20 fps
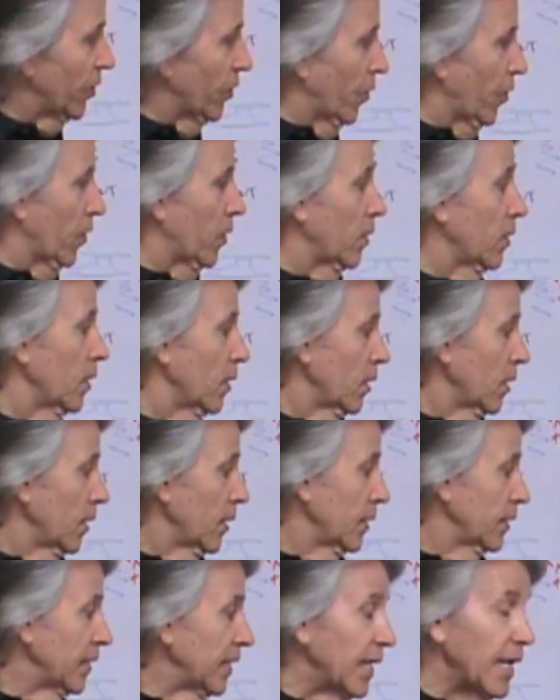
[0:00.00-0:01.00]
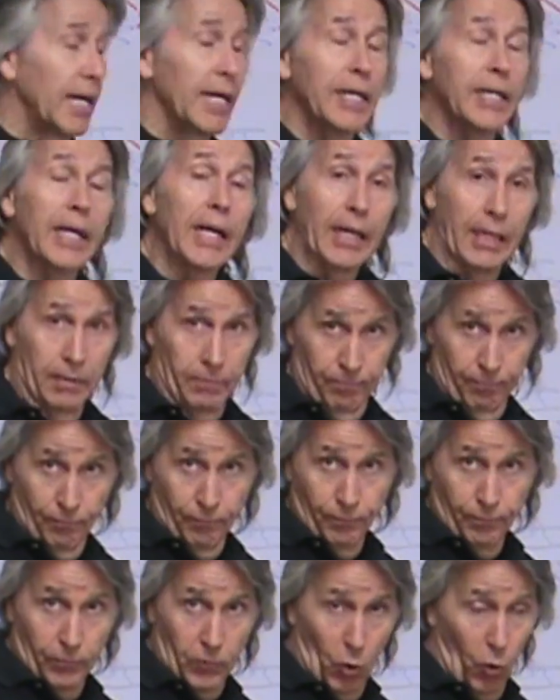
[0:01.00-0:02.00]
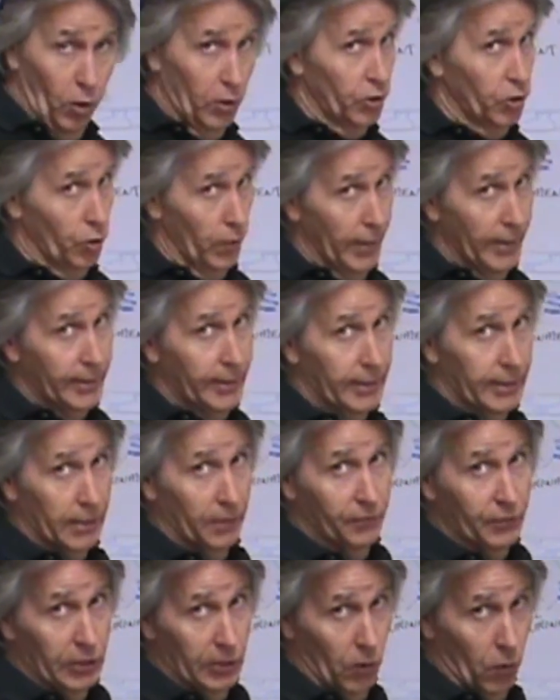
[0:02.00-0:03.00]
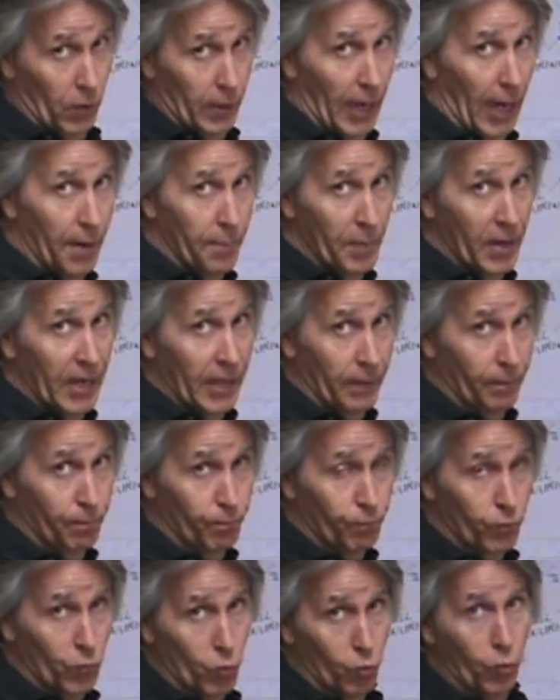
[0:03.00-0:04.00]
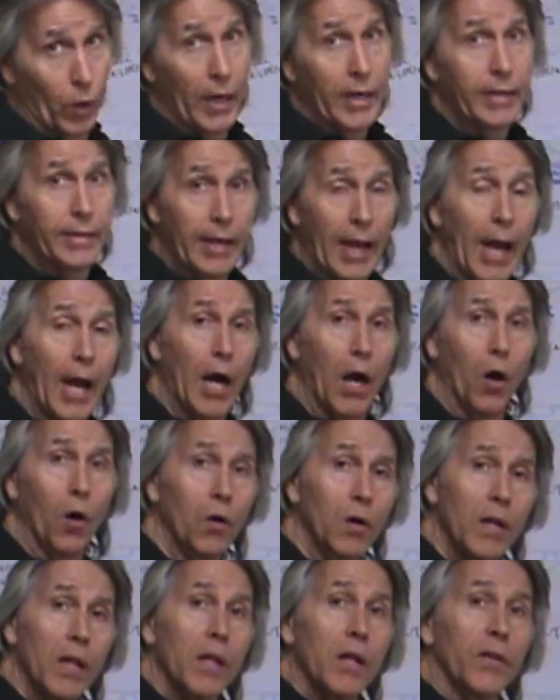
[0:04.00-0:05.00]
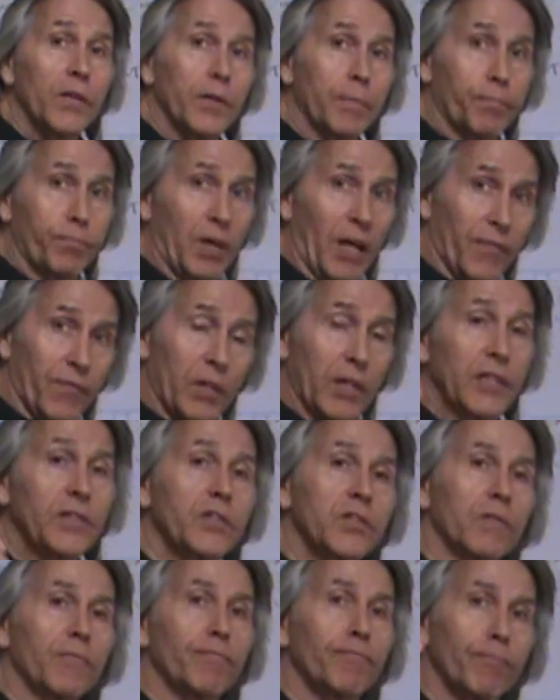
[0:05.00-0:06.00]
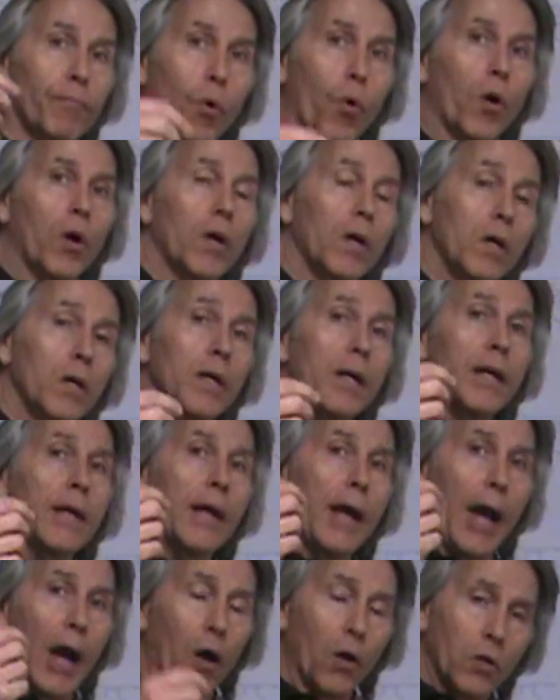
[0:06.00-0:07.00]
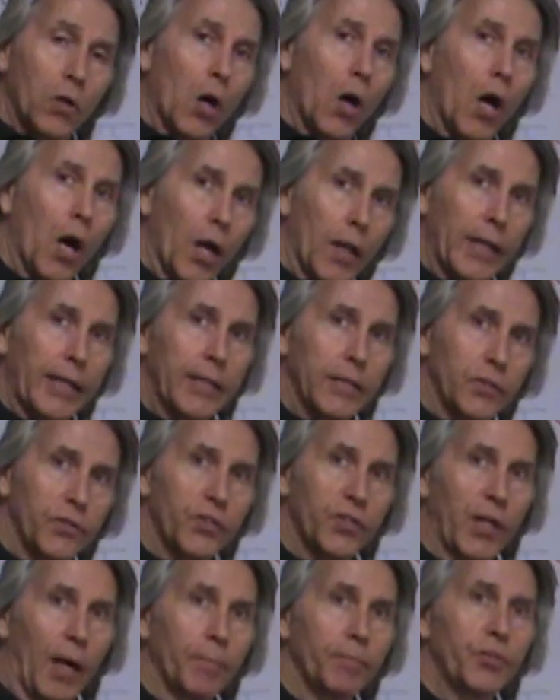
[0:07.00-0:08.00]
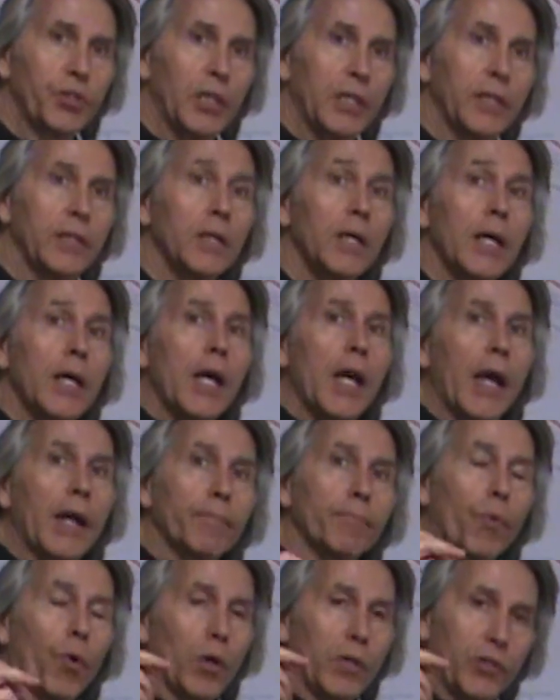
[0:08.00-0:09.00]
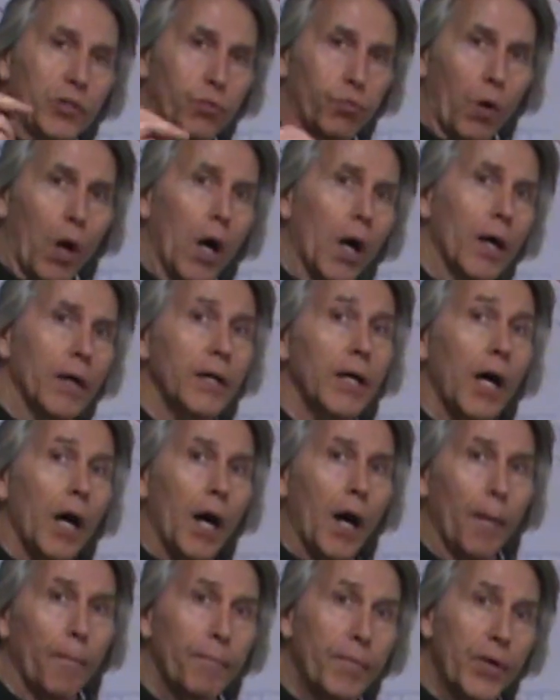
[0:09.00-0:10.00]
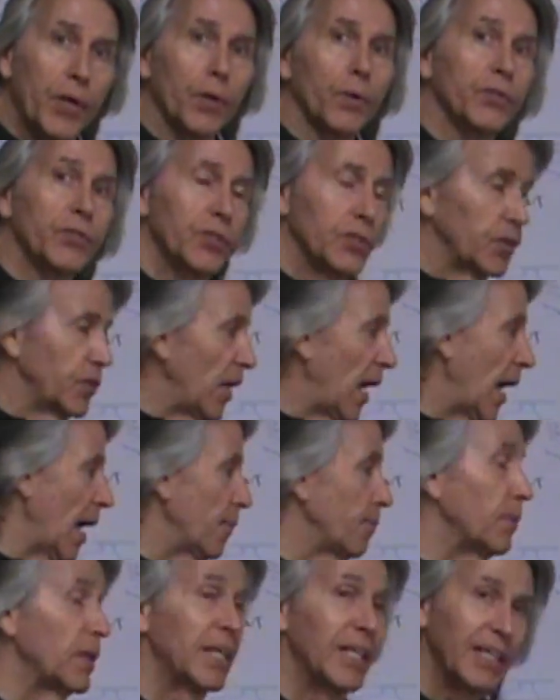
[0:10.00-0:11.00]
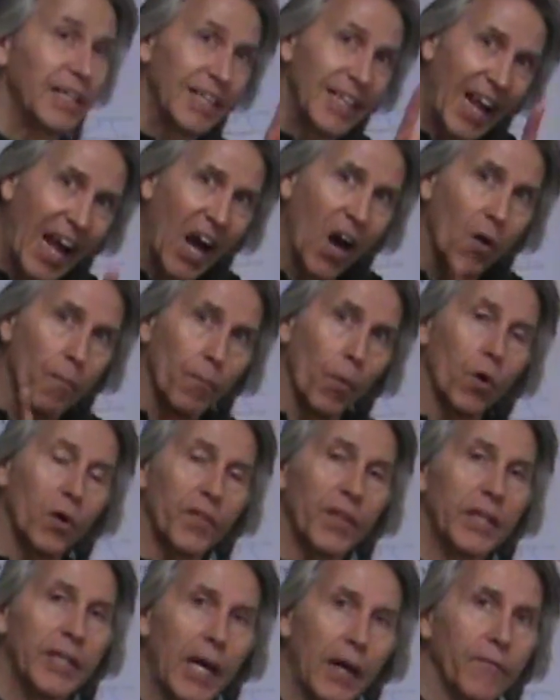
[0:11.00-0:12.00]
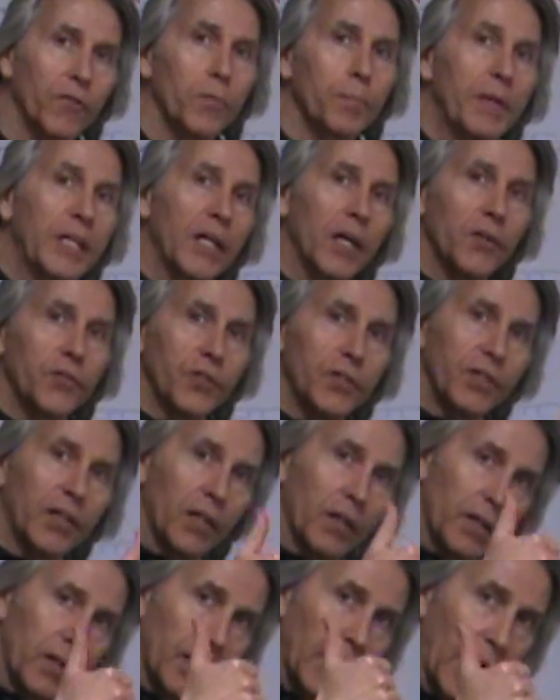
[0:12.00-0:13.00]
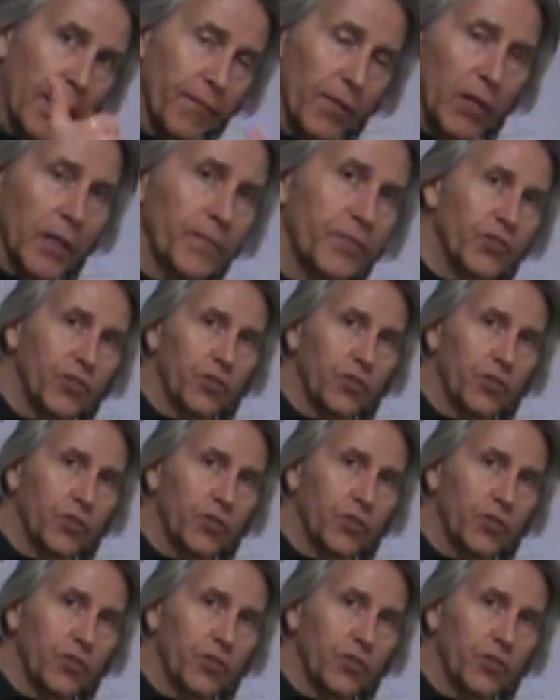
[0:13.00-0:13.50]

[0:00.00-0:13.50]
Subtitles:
you're eating or drinking, if you know what I mean. Right now, the prevalence of more alcoholic consumption and more drug abuse is happening now more than ever because of the level of